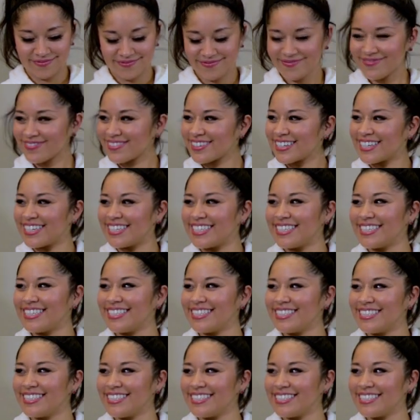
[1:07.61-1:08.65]

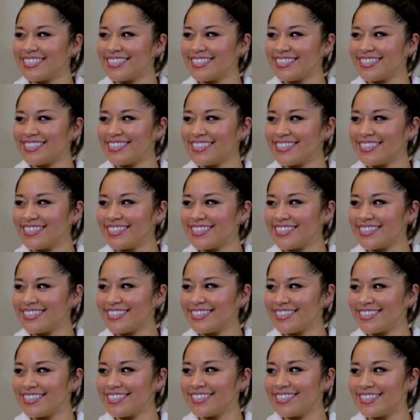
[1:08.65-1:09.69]

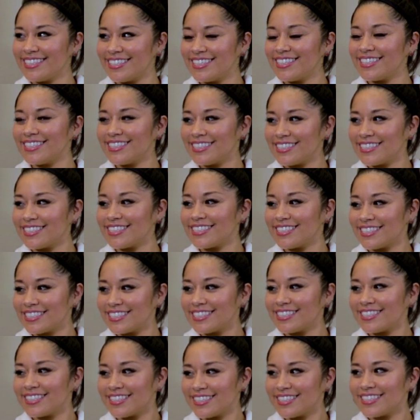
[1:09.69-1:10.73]

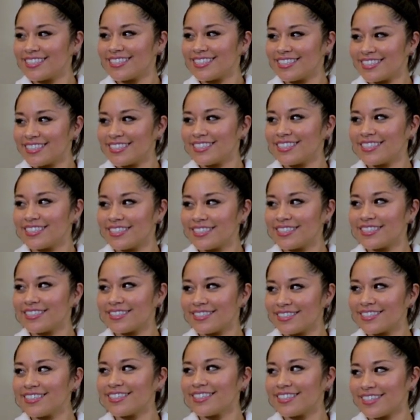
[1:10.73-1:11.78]

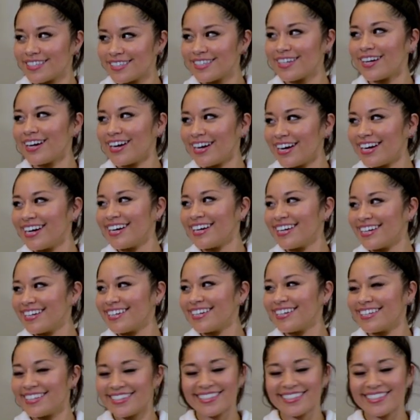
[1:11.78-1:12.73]
This person isn't speaking.